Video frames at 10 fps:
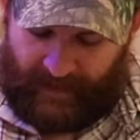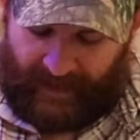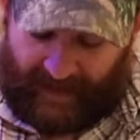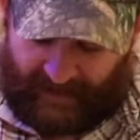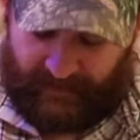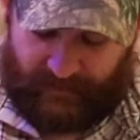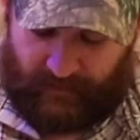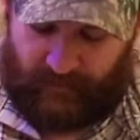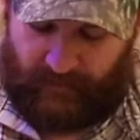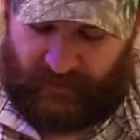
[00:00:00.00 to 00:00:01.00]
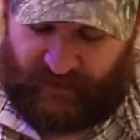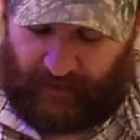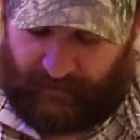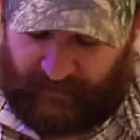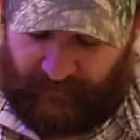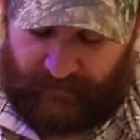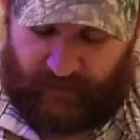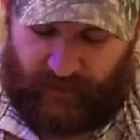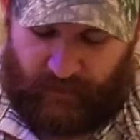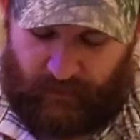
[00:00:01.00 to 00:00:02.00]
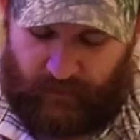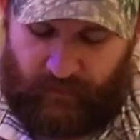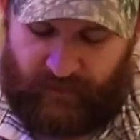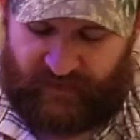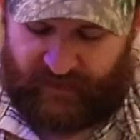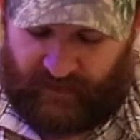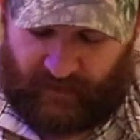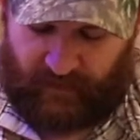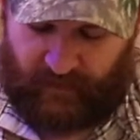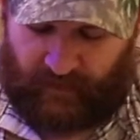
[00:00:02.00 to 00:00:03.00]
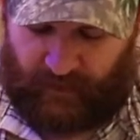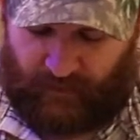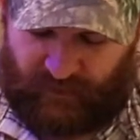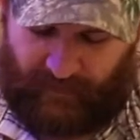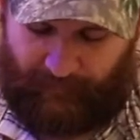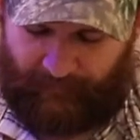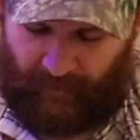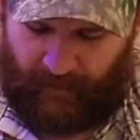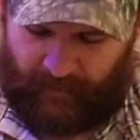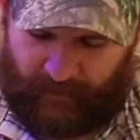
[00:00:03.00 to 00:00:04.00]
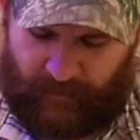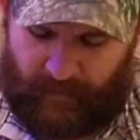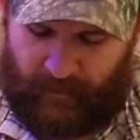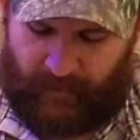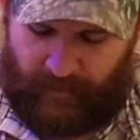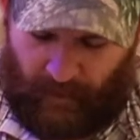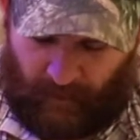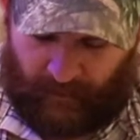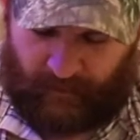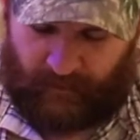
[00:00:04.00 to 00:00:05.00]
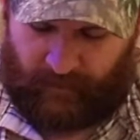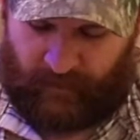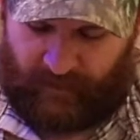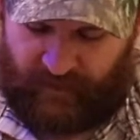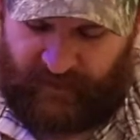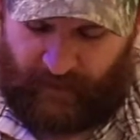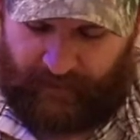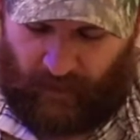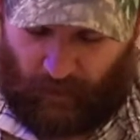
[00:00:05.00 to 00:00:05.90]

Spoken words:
"Ask, and it shall be given to you. Seek, and you shall find. Knock, and it shall be